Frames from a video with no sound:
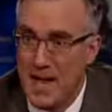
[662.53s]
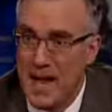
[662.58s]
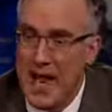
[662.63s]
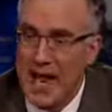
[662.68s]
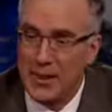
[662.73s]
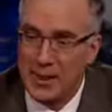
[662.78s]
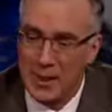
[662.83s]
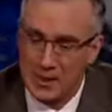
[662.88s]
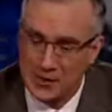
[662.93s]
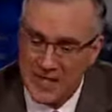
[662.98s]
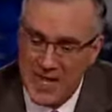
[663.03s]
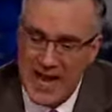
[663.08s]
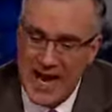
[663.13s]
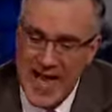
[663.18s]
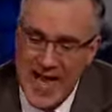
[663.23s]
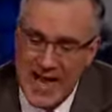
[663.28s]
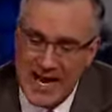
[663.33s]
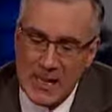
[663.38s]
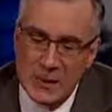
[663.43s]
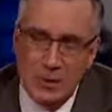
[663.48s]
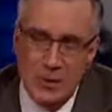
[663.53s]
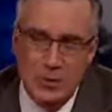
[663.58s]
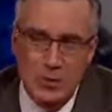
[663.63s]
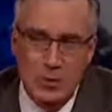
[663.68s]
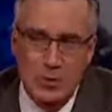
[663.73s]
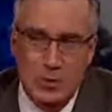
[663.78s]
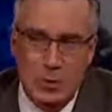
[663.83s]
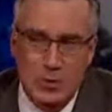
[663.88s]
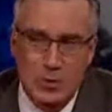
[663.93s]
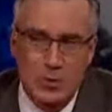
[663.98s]
And there's that attitude
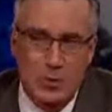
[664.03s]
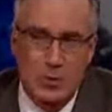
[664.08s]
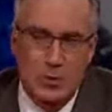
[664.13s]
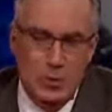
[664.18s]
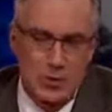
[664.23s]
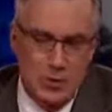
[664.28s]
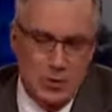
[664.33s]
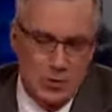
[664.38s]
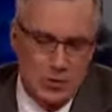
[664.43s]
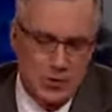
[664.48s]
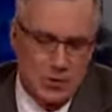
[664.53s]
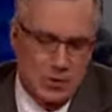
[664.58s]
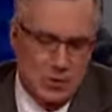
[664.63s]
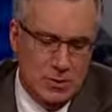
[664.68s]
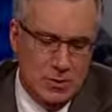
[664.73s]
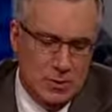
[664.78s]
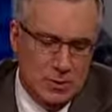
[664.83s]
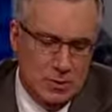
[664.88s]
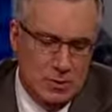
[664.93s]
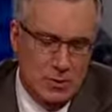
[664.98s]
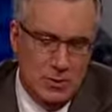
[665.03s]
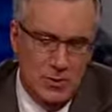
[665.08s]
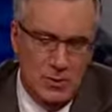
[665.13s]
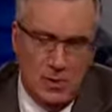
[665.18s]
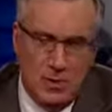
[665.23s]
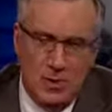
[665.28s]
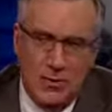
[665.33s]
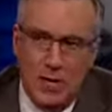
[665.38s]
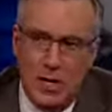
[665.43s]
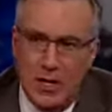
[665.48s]
towards it, which is
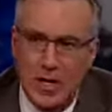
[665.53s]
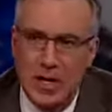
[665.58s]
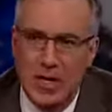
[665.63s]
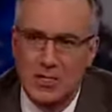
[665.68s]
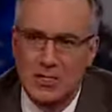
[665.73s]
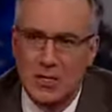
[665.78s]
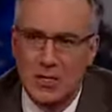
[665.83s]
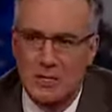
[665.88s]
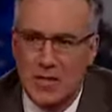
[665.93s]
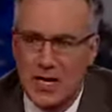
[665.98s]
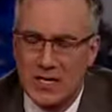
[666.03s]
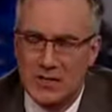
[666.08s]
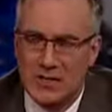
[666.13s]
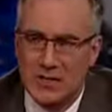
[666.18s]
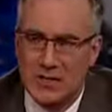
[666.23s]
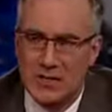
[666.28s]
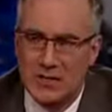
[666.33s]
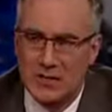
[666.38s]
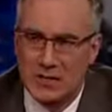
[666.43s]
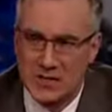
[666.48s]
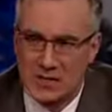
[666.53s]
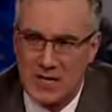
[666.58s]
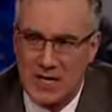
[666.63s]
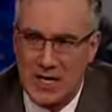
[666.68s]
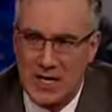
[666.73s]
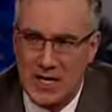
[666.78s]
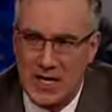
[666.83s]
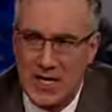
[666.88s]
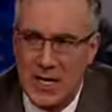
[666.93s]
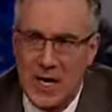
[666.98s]
really, it's an amazing thing to
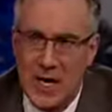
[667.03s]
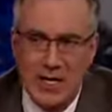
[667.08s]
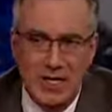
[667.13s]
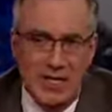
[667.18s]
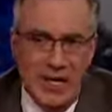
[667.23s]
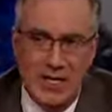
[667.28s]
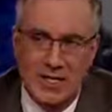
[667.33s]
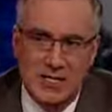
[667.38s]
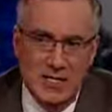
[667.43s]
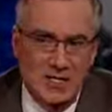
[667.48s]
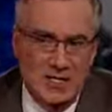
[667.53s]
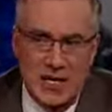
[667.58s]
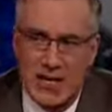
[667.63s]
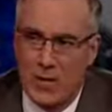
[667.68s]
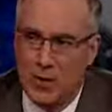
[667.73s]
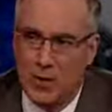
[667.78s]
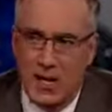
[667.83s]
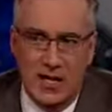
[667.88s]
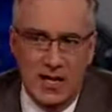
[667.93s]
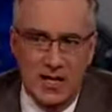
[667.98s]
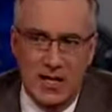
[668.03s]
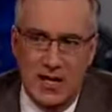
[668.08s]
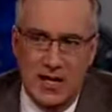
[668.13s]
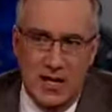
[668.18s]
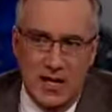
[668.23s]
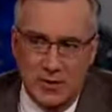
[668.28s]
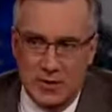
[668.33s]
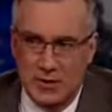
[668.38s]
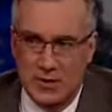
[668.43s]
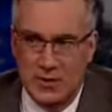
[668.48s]
see, not to denigrate anything
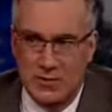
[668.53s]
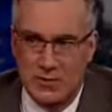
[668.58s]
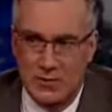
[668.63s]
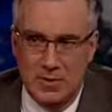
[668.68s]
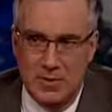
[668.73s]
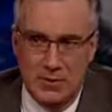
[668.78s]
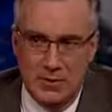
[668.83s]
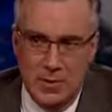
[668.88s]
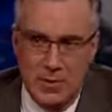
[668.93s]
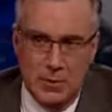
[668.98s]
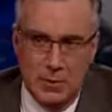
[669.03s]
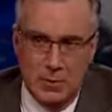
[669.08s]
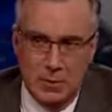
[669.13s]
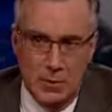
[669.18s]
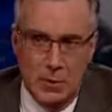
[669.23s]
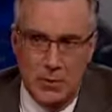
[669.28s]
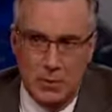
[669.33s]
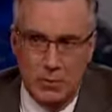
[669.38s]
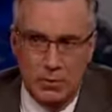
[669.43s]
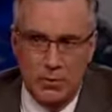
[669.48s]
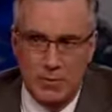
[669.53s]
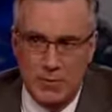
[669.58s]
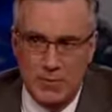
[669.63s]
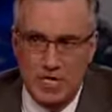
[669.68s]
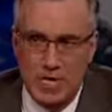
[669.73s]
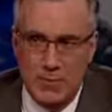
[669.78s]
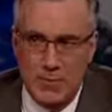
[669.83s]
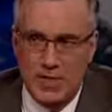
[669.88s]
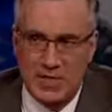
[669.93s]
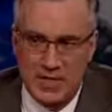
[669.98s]
else that people go and
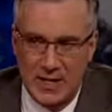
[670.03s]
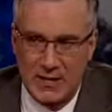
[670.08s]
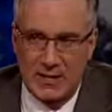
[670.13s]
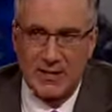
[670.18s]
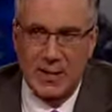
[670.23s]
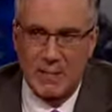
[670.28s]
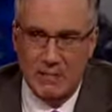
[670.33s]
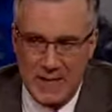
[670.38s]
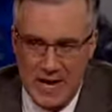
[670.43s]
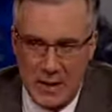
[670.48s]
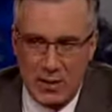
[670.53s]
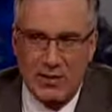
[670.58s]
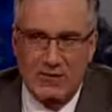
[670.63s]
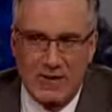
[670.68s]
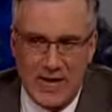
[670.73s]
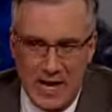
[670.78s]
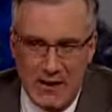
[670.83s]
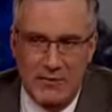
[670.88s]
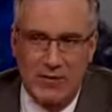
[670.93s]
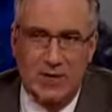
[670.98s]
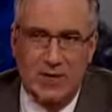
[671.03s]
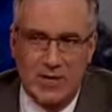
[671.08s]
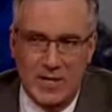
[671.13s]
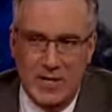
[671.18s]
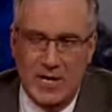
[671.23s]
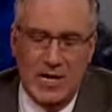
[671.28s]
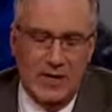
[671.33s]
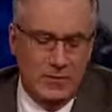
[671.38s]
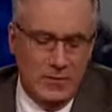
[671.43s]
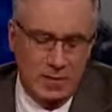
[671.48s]
see, but the amount of effort
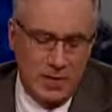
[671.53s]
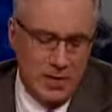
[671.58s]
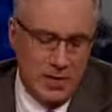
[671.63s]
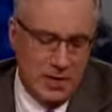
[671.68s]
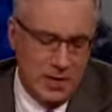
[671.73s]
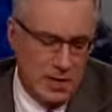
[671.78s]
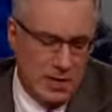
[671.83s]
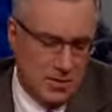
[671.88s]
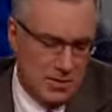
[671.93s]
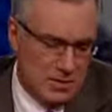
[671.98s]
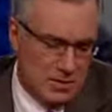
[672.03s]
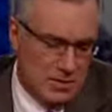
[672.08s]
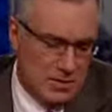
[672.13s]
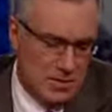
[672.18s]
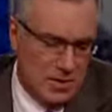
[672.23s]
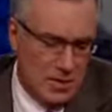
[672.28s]
night after night is,